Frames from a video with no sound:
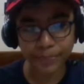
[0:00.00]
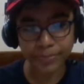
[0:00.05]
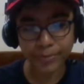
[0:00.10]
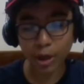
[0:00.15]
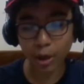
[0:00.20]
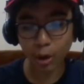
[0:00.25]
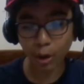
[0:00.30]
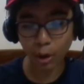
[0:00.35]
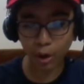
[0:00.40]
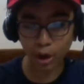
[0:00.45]

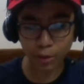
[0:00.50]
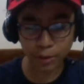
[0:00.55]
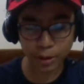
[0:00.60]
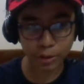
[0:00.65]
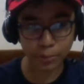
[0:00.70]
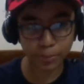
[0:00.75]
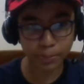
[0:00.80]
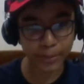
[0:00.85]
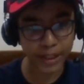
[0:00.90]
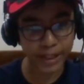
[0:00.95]
or to
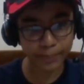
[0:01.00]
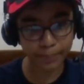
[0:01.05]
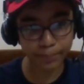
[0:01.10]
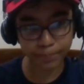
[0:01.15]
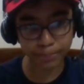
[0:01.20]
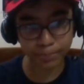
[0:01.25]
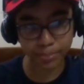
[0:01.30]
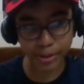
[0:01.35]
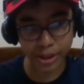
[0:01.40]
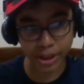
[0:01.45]
play
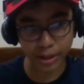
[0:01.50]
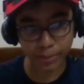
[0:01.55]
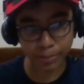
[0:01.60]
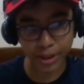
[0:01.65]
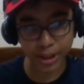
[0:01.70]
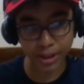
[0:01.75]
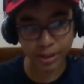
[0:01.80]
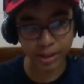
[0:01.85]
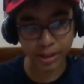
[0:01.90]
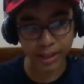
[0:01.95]
bishop
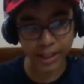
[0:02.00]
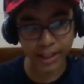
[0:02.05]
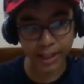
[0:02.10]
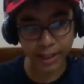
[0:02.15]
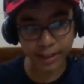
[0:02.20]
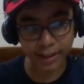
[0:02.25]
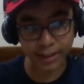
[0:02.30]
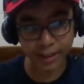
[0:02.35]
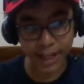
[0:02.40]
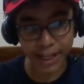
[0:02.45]
e3
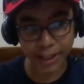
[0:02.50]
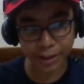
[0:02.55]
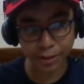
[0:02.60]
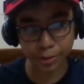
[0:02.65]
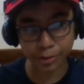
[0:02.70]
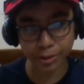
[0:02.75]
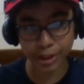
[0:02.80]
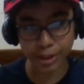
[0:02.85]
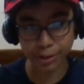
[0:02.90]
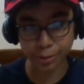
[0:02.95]
and knight to
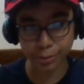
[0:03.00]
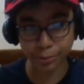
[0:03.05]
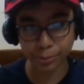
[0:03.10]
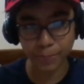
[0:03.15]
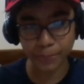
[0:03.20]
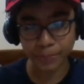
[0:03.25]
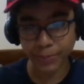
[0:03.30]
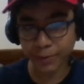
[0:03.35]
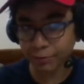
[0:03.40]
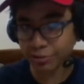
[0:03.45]
d2,
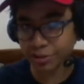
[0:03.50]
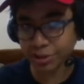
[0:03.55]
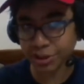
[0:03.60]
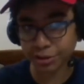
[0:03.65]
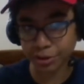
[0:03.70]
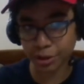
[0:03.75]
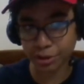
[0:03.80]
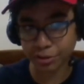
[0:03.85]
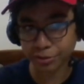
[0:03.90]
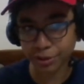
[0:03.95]
which is
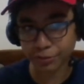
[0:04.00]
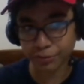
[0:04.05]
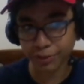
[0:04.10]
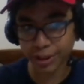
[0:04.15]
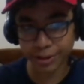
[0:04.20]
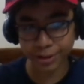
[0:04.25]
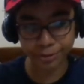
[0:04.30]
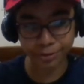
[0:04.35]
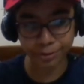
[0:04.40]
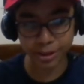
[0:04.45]
also very
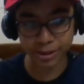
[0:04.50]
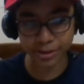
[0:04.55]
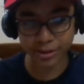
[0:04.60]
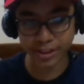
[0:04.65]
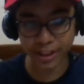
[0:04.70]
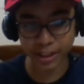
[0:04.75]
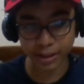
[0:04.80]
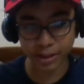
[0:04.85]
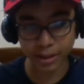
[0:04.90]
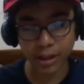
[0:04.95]

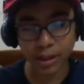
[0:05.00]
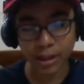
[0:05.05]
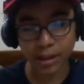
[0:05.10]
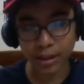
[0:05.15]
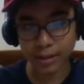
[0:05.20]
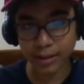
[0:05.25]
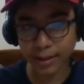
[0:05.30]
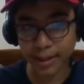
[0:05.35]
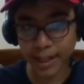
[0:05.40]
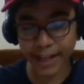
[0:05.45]
interesting
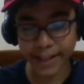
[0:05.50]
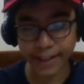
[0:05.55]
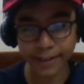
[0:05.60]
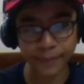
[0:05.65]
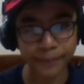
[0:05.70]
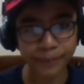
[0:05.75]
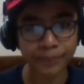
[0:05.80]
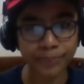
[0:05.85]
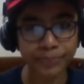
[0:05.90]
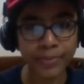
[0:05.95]
line.
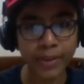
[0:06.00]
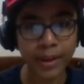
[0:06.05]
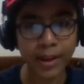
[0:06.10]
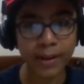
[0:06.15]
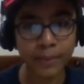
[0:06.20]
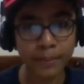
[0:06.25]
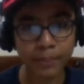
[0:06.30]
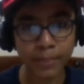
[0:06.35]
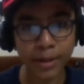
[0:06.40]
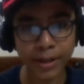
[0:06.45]

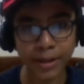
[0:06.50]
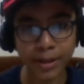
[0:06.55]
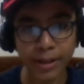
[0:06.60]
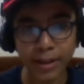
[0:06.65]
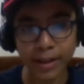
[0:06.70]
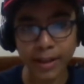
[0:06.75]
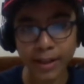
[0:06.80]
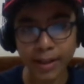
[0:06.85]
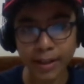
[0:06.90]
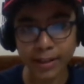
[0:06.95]
But
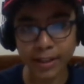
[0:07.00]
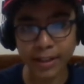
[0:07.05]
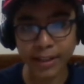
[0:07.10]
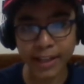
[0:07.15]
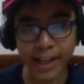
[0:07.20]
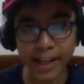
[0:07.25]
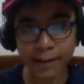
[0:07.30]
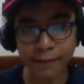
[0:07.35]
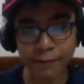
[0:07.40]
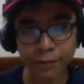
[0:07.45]
in the
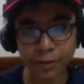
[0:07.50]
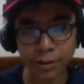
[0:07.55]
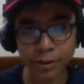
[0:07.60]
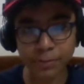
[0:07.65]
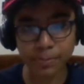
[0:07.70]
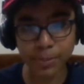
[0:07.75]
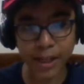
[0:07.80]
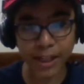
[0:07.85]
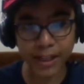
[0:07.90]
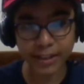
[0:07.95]
game was
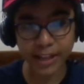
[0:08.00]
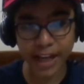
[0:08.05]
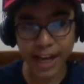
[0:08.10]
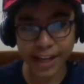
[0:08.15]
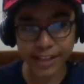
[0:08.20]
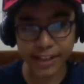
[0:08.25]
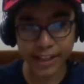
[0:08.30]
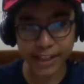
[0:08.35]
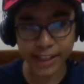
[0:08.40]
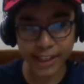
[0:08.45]
played
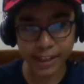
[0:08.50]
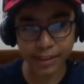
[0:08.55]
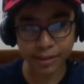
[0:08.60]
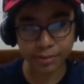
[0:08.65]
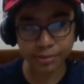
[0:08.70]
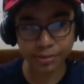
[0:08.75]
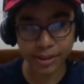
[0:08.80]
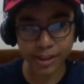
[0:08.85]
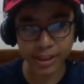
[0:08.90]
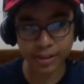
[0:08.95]
knight e2
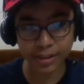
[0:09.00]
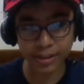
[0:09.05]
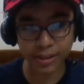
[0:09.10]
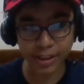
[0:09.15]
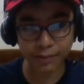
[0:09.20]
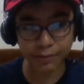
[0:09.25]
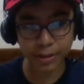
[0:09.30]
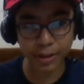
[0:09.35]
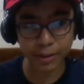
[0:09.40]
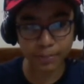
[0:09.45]

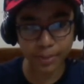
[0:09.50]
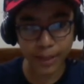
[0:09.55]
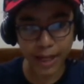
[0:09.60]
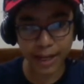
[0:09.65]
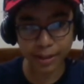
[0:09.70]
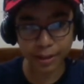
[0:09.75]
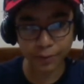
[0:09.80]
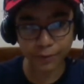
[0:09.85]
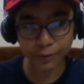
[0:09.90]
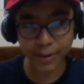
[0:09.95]
c3 with the
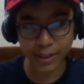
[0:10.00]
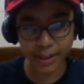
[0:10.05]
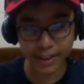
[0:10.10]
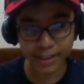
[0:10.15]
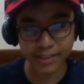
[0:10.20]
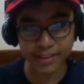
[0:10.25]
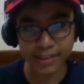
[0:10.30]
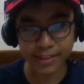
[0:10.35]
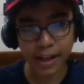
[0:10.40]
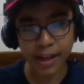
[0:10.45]
plan of
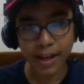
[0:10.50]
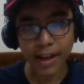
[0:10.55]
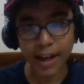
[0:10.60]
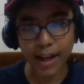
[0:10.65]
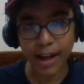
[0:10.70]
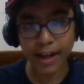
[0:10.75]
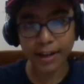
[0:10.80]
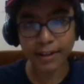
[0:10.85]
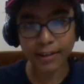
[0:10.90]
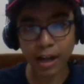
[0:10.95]
this,
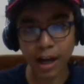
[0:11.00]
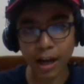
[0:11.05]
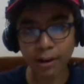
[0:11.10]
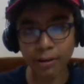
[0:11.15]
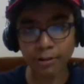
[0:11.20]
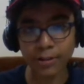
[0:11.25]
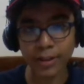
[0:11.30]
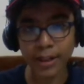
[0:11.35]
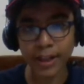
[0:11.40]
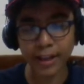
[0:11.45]
and
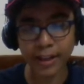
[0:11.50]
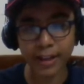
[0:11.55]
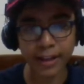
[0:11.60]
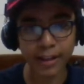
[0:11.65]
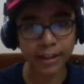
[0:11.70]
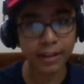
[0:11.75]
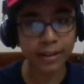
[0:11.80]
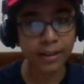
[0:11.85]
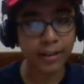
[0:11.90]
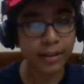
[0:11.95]
now
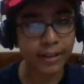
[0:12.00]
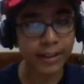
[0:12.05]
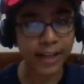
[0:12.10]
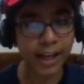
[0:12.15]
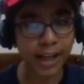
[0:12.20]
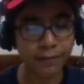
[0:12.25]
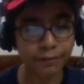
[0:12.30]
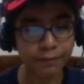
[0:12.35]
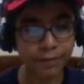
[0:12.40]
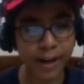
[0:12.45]
here
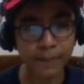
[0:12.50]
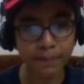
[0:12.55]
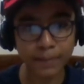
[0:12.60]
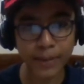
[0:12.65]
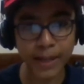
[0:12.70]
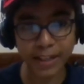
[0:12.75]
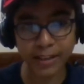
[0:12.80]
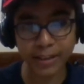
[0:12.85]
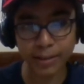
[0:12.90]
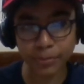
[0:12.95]
Gelfand
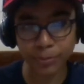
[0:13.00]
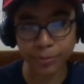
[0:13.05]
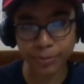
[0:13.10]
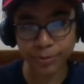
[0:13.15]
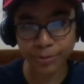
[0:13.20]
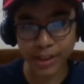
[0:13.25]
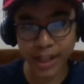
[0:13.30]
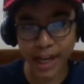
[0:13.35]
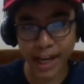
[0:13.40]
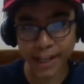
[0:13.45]
played the
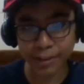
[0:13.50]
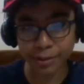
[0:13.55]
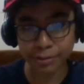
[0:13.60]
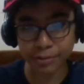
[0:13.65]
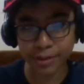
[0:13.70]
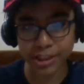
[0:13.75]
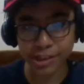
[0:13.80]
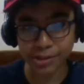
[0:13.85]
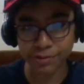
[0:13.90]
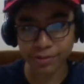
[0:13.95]
move knight to
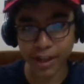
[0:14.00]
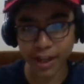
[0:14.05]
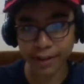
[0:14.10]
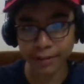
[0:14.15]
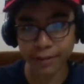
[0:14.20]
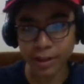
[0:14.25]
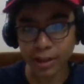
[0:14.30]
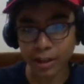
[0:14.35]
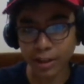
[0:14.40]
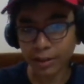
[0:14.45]

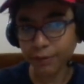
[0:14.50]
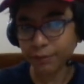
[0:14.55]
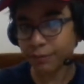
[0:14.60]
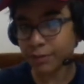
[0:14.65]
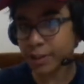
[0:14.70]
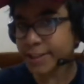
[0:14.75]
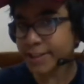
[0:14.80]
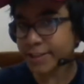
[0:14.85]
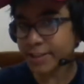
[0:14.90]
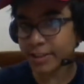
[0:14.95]
h5,
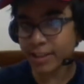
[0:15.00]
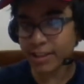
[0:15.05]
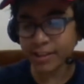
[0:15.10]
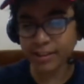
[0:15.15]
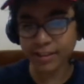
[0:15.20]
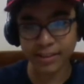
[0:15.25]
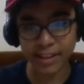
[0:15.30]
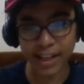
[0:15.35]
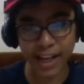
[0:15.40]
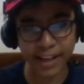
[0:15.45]
which
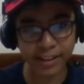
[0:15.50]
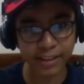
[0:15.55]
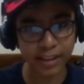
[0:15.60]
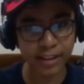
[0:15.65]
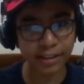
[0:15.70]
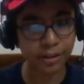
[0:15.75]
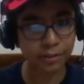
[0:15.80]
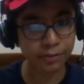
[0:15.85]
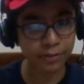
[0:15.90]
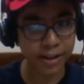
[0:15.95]
is like a
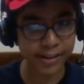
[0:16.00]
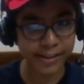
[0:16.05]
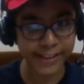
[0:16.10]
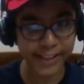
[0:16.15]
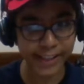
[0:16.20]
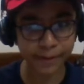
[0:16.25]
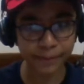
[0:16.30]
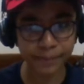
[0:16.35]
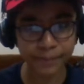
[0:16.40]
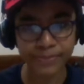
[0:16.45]

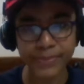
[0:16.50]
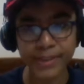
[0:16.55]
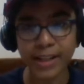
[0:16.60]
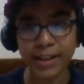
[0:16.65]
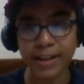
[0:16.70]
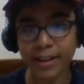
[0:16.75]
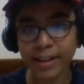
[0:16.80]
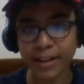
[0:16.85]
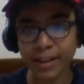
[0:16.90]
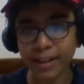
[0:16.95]
novelty.
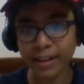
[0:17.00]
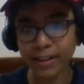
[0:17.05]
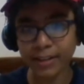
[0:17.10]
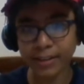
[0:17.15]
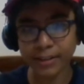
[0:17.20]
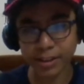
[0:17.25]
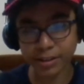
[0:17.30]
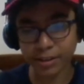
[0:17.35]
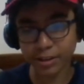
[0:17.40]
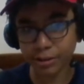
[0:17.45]
Here
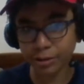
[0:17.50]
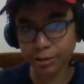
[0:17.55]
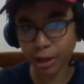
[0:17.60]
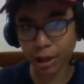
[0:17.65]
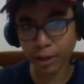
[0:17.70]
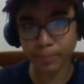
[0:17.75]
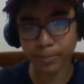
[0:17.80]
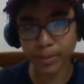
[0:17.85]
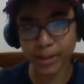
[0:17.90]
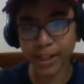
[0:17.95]
this is
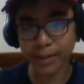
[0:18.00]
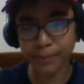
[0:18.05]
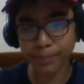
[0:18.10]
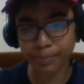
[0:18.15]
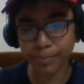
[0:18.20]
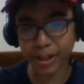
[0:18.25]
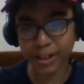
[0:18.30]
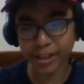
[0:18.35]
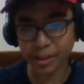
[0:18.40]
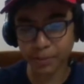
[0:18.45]
not played
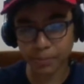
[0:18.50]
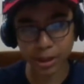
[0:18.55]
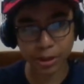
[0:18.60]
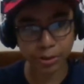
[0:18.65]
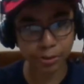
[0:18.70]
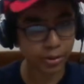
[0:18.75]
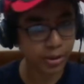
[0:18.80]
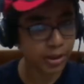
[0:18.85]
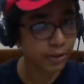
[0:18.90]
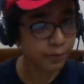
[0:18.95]
pretty much,
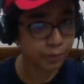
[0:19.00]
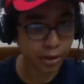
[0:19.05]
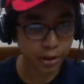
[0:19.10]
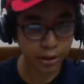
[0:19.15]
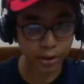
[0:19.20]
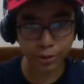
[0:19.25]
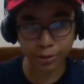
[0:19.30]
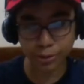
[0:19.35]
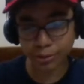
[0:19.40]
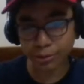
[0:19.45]
only 1
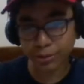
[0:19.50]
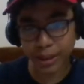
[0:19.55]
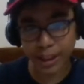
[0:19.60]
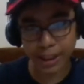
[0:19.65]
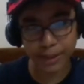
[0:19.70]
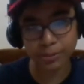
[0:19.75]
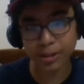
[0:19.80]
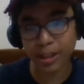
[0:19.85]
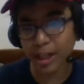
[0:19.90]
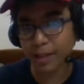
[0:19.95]
or 2
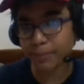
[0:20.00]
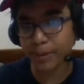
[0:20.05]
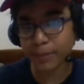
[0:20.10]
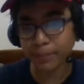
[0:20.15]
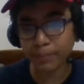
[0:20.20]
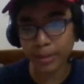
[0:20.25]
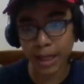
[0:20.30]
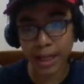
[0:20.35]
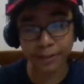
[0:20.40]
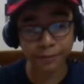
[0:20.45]
games have been
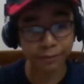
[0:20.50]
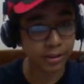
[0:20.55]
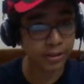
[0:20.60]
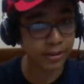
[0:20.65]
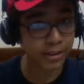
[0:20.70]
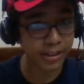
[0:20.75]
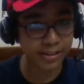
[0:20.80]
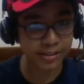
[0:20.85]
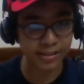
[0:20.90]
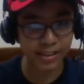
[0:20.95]
played with
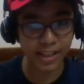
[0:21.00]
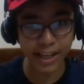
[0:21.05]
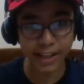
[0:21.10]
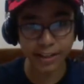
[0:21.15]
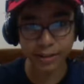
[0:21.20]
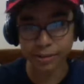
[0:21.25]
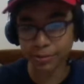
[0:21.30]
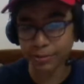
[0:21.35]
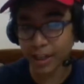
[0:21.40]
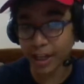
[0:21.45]
this line,
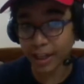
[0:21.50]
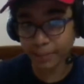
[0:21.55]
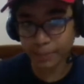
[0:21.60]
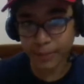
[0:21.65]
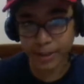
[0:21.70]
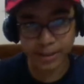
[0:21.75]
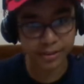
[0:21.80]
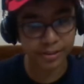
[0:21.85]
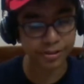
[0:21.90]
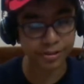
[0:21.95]
so that
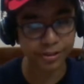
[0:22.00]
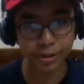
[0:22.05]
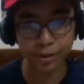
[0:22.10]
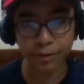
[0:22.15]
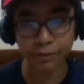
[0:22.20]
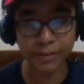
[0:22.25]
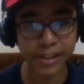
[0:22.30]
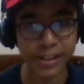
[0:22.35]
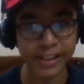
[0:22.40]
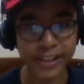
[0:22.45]
means it's a
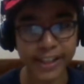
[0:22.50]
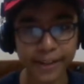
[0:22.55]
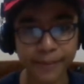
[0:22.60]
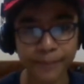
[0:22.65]
novelty.